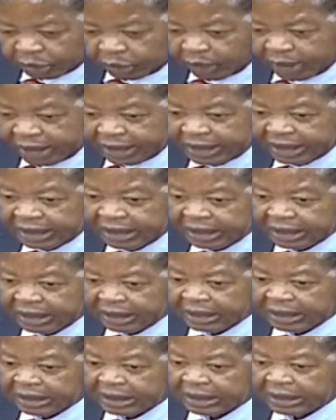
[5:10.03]
When
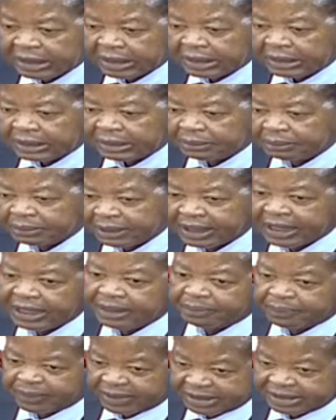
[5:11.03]
he
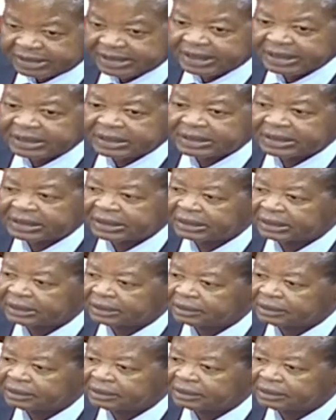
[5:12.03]
became president,